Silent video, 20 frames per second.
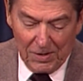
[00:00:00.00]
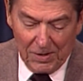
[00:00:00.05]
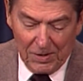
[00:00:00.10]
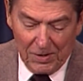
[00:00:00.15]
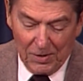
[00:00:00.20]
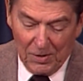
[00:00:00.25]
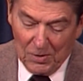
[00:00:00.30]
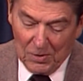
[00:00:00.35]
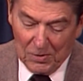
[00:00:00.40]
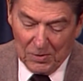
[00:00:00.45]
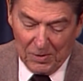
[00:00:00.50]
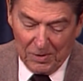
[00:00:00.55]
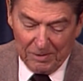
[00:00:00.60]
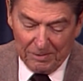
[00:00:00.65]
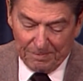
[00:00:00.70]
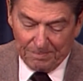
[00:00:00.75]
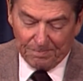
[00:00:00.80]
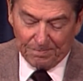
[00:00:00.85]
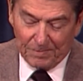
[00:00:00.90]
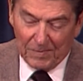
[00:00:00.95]
You know,
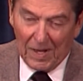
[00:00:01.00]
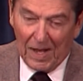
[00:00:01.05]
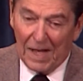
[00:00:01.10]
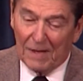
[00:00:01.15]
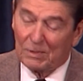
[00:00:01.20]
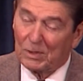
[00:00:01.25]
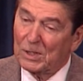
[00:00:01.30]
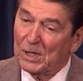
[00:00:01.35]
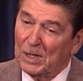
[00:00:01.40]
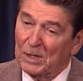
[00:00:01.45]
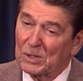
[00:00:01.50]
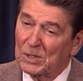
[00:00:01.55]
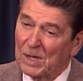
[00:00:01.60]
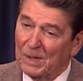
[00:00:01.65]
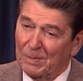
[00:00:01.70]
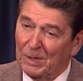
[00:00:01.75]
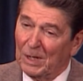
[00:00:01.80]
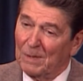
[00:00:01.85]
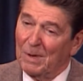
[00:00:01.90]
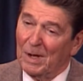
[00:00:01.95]
I have to tell you
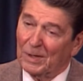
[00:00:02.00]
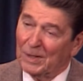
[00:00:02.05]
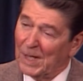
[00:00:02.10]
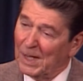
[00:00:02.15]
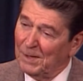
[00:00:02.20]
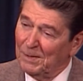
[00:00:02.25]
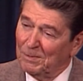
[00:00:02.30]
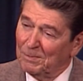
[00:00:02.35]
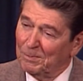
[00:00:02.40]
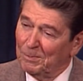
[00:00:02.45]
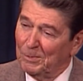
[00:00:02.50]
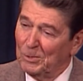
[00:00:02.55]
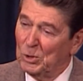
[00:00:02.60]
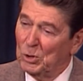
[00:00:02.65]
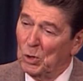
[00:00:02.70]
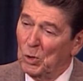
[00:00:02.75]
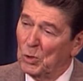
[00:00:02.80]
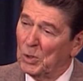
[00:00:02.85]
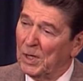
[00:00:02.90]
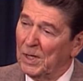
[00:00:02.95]
something about that
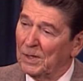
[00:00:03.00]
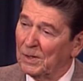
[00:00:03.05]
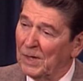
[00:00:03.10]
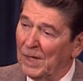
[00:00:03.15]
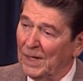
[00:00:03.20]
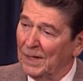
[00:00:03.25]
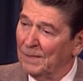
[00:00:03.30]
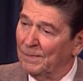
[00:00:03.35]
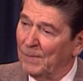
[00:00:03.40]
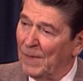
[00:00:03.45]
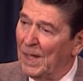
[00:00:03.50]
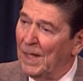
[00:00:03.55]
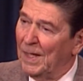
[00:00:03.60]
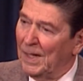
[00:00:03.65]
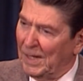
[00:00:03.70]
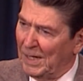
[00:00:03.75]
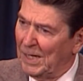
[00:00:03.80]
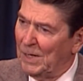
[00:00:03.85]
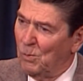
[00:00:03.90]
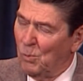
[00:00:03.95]
joking thing.
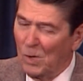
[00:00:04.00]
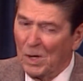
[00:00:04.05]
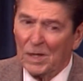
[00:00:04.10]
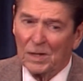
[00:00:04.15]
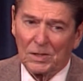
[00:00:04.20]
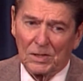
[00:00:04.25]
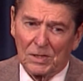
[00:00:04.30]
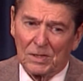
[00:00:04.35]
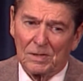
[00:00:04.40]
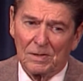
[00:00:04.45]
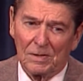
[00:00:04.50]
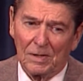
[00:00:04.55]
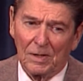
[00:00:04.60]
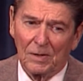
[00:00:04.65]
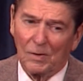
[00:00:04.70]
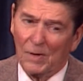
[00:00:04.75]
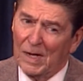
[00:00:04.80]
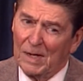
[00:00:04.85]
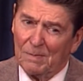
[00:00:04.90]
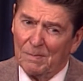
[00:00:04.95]
He was. A
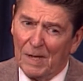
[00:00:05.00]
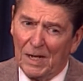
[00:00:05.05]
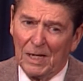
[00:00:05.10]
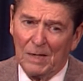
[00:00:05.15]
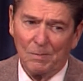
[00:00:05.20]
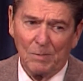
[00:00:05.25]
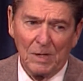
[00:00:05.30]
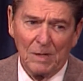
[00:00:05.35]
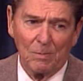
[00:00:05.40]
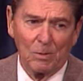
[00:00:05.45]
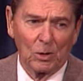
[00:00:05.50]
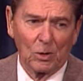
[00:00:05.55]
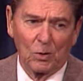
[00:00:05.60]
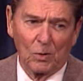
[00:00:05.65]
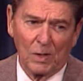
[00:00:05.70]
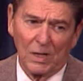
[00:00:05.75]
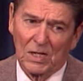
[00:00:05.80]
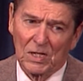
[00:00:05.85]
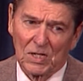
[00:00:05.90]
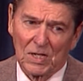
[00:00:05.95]
great many people
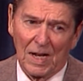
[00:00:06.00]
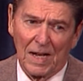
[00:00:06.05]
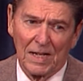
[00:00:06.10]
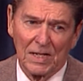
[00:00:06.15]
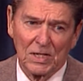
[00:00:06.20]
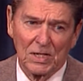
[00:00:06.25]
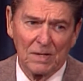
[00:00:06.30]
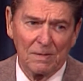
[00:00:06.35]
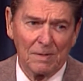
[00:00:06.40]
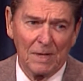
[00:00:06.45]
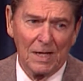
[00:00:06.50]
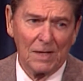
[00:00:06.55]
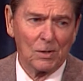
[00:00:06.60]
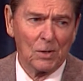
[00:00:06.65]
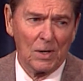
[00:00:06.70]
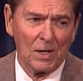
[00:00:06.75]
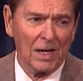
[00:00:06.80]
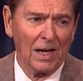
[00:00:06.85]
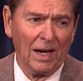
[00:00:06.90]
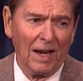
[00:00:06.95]
criticized him. They
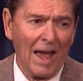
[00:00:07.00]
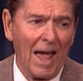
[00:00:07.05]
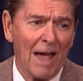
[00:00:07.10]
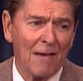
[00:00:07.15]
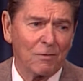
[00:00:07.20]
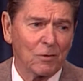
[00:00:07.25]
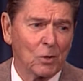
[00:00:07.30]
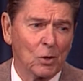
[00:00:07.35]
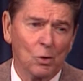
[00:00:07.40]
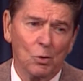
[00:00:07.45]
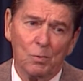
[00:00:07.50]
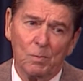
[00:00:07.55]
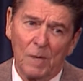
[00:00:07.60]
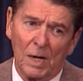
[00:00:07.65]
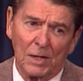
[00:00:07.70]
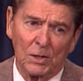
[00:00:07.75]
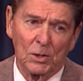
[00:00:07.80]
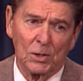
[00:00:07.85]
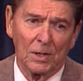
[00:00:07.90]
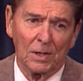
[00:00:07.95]
thought he laughed too
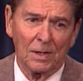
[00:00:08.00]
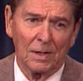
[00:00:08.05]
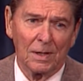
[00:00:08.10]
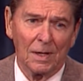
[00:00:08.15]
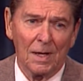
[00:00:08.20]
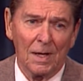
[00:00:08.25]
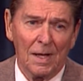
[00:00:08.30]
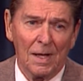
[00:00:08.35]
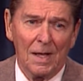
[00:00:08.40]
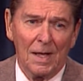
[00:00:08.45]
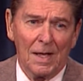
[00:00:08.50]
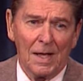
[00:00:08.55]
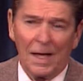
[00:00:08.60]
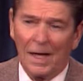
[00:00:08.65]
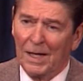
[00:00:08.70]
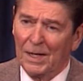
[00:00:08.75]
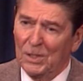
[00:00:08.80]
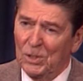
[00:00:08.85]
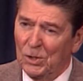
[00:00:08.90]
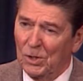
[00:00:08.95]
much and
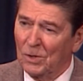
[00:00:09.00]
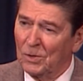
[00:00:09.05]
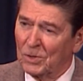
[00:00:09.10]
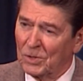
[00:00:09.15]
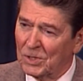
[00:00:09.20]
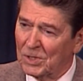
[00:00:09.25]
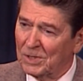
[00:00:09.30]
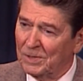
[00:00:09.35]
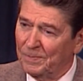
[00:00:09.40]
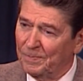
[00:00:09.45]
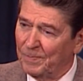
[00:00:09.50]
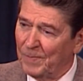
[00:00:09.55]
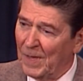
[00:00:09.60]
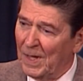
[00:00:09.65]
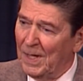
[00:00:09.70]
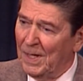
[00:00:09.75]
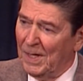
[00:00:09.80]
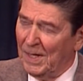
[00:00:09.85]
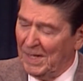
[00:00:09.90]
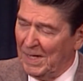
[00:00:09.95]
had jokes.
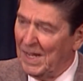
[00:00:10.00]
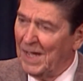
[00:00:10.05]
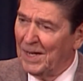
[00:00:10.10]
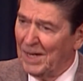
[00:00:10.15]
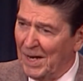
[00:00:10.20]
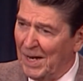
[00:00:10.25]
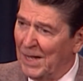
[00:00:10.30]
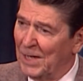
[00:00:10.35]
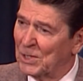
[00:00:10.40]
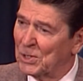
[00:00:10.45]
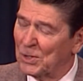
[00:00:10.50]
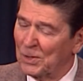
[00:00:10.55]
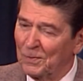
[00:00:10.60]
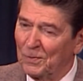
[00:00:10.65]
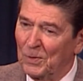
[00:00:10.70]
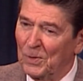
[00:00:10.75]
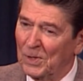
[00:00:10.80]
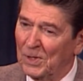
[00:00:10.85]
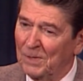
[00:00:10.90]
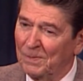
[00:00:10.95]
He had an answer
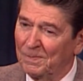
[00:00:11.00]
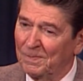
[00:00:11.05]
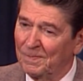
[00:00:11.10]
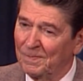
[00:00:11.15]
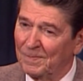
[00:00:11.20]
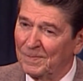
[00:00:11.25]
for them.